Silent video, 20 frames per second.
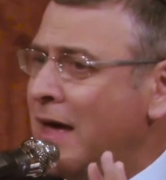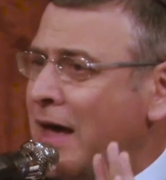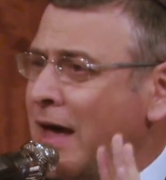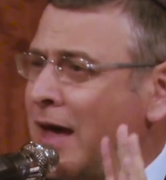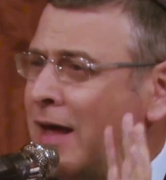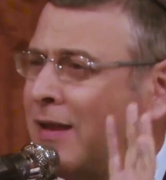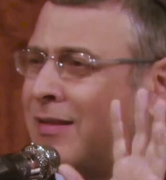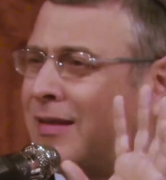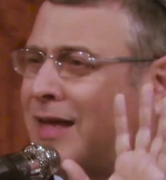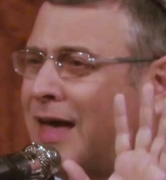
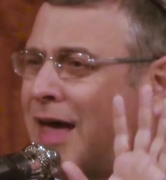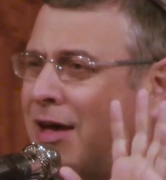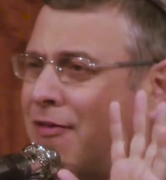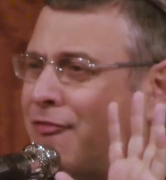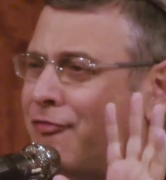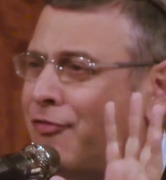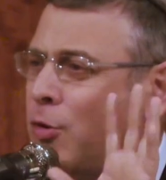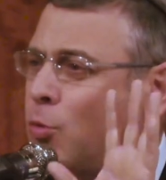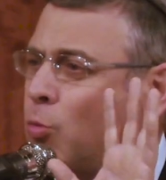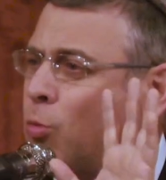And
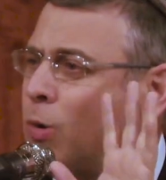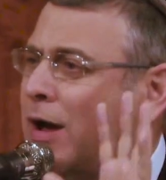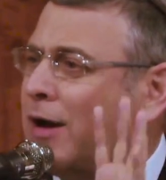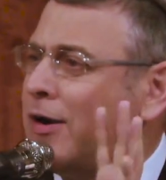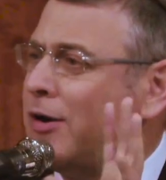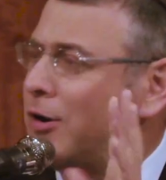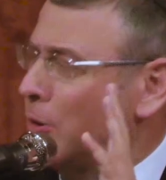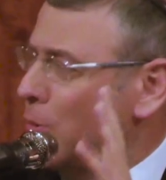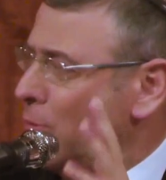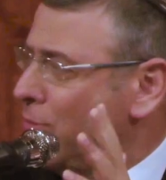everyone
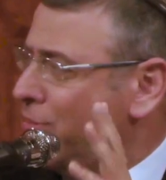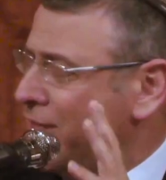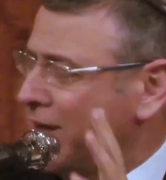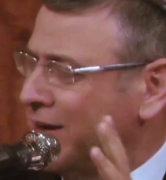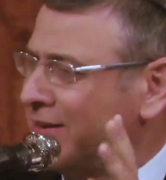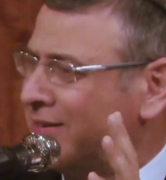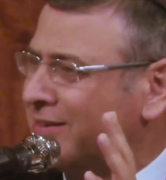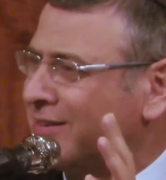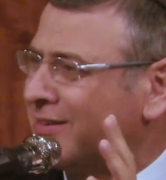knows that.